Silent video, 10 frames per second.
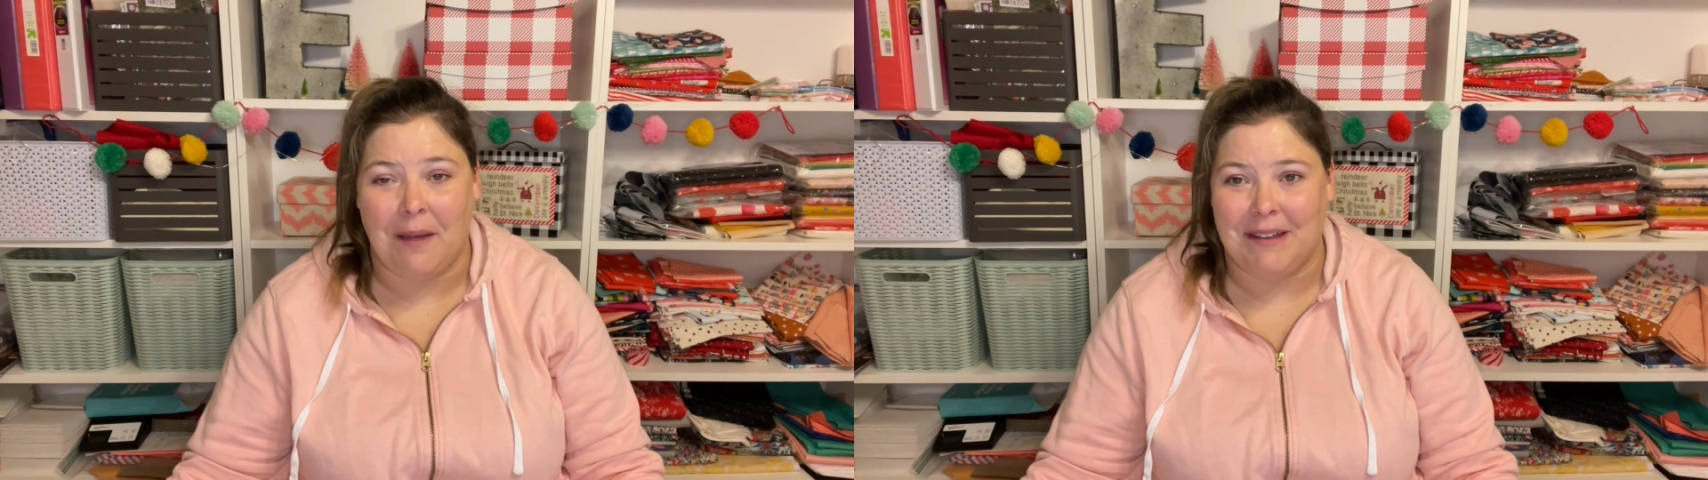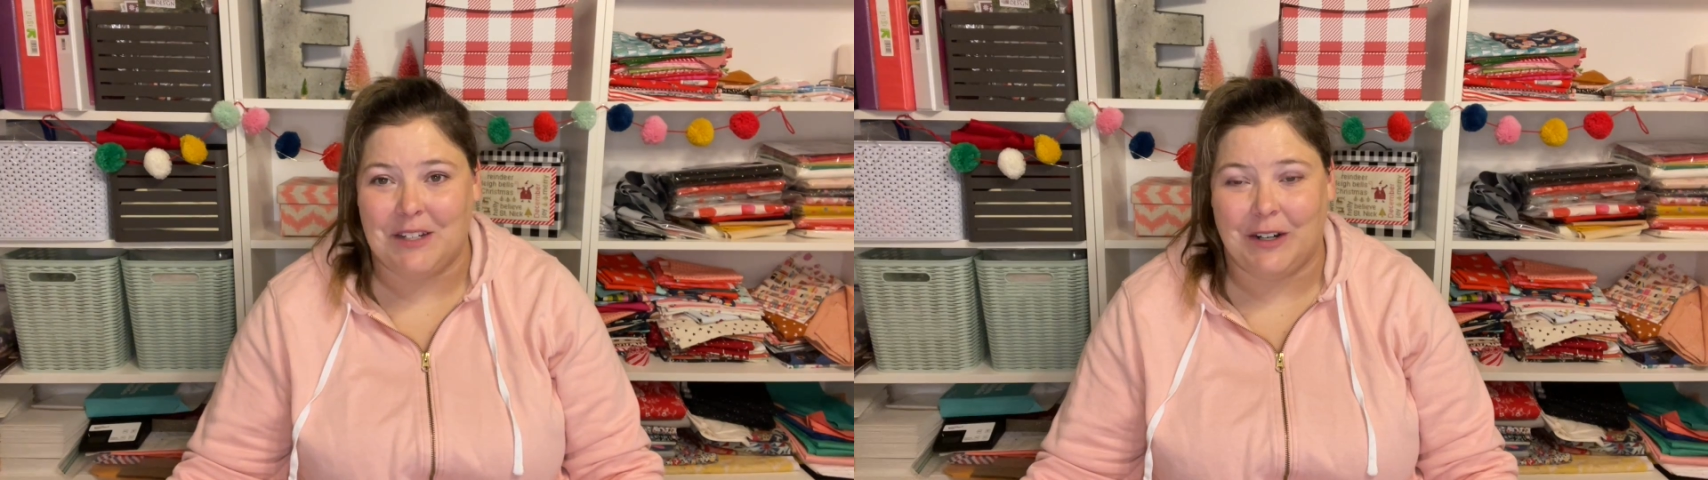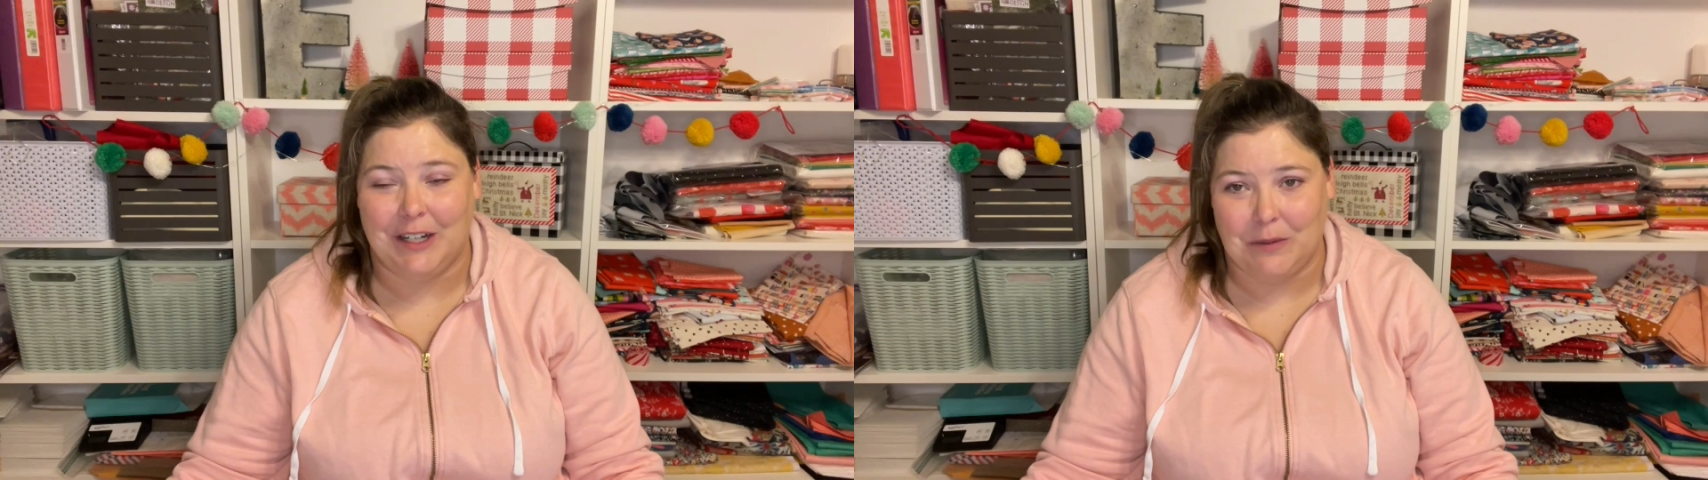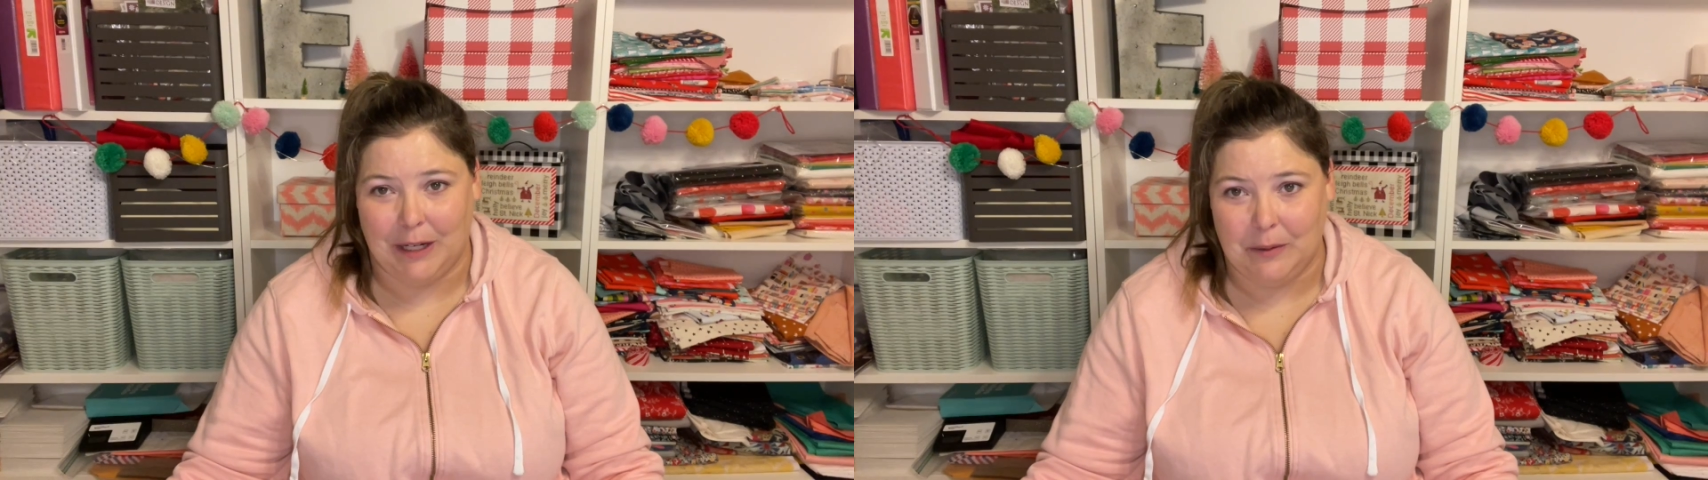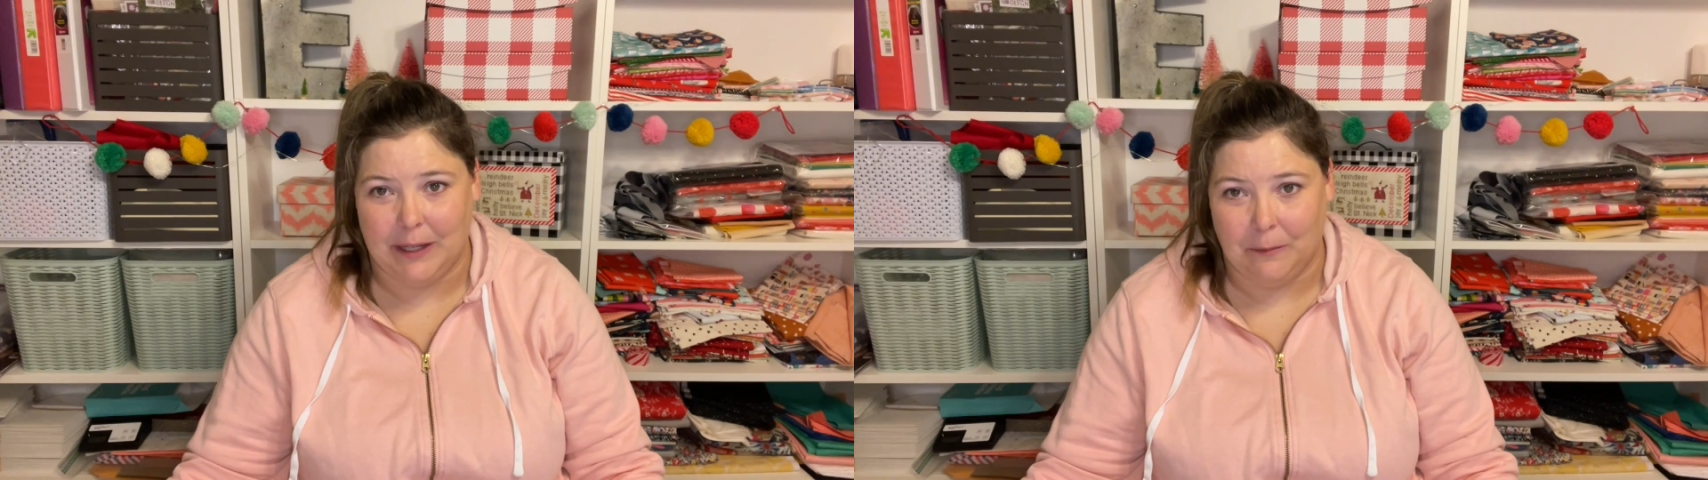entering
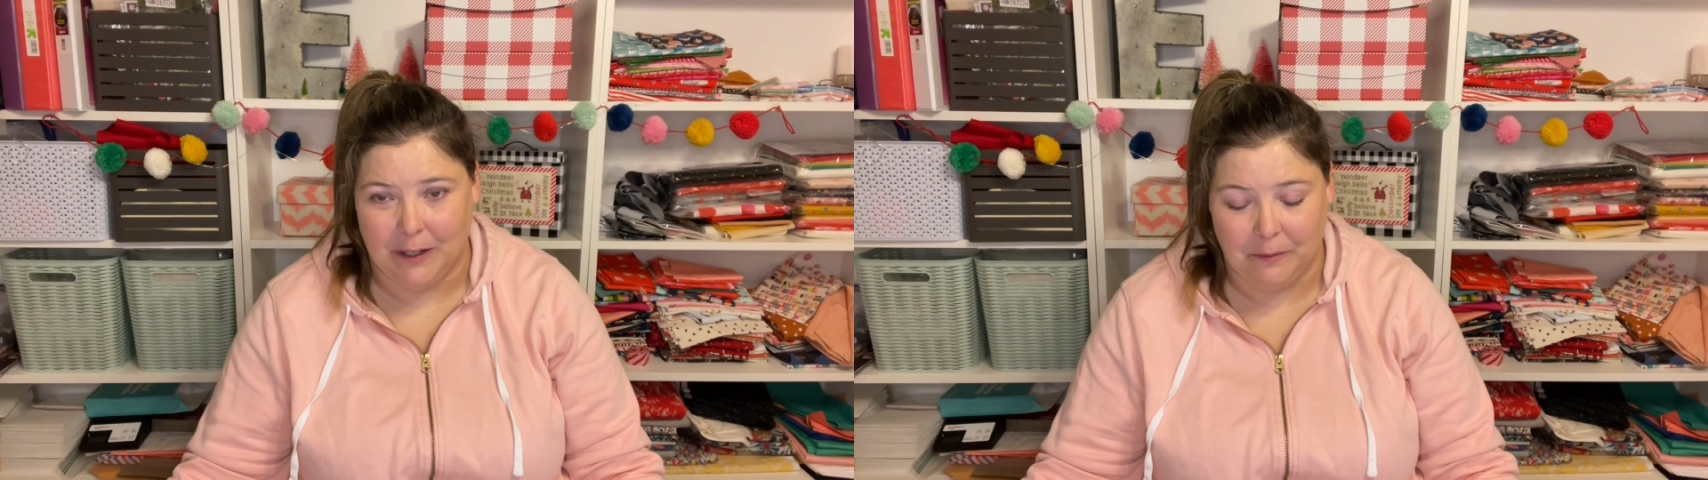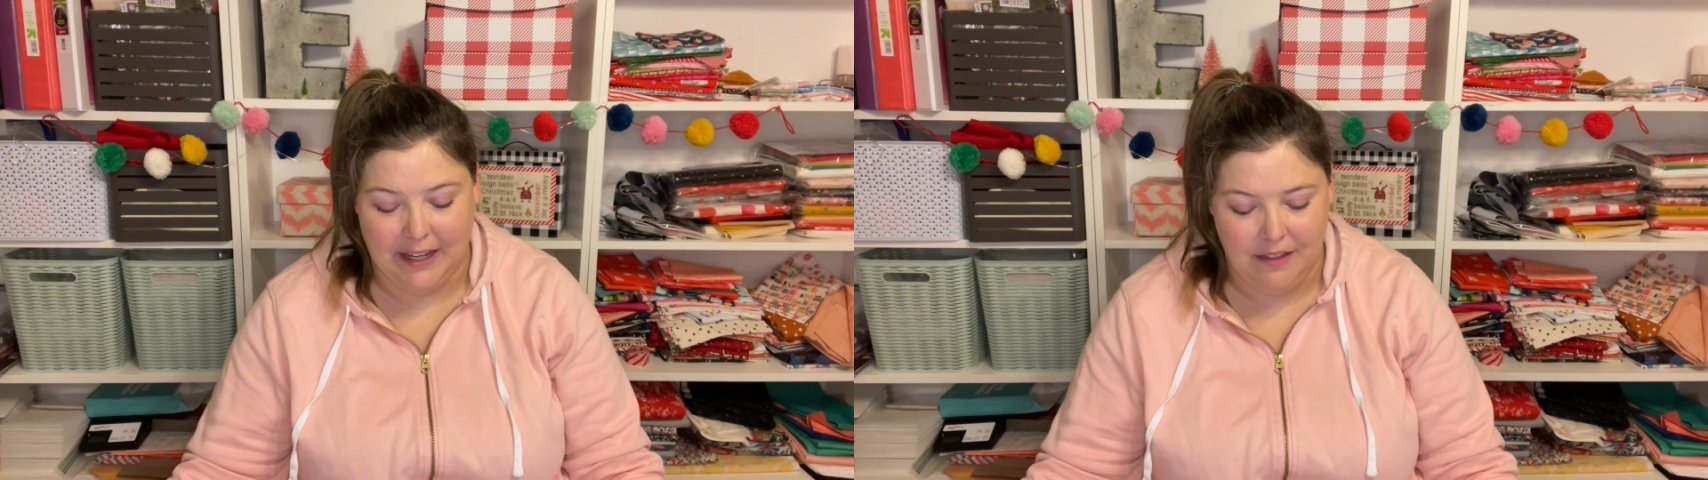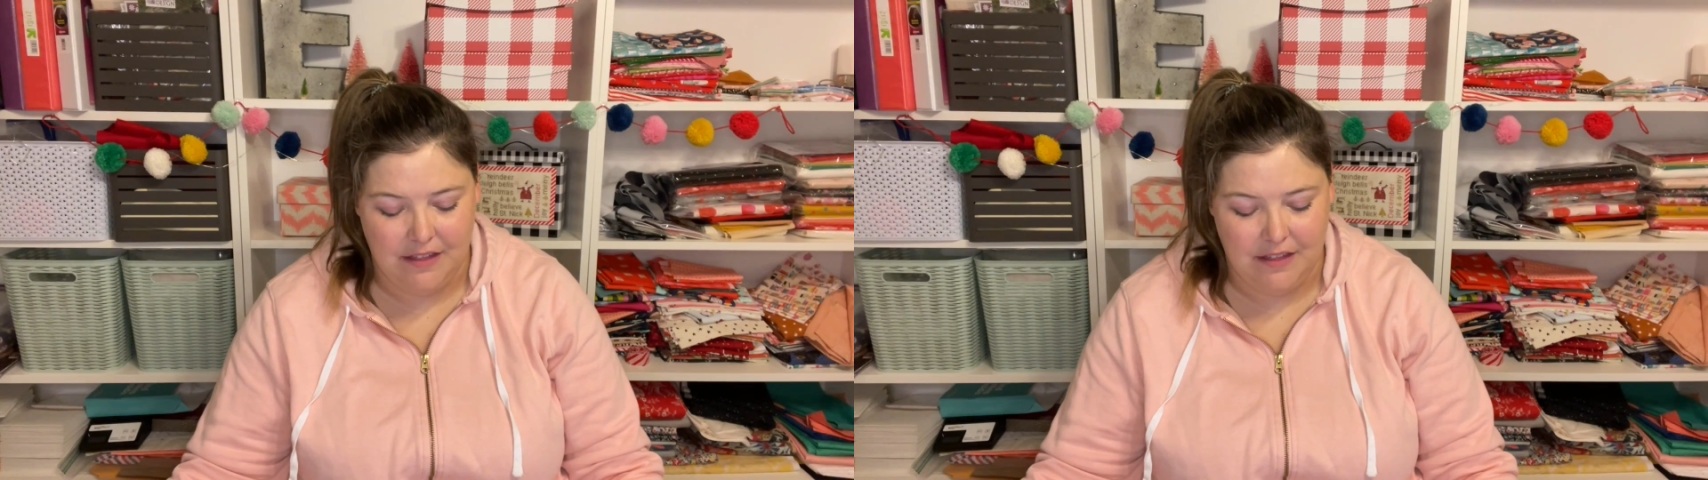2021 with.